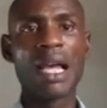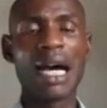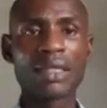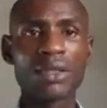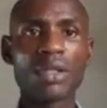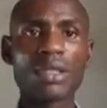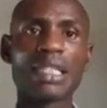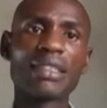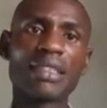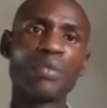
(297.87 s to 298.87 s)
at
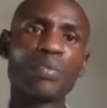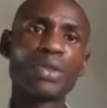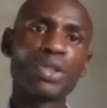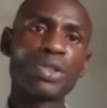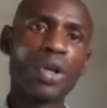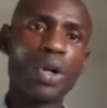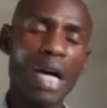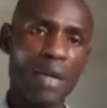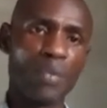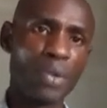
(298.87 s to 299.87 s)
constant temperature
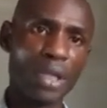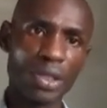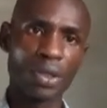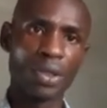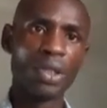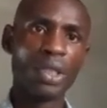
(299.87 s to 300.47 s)
and pressure,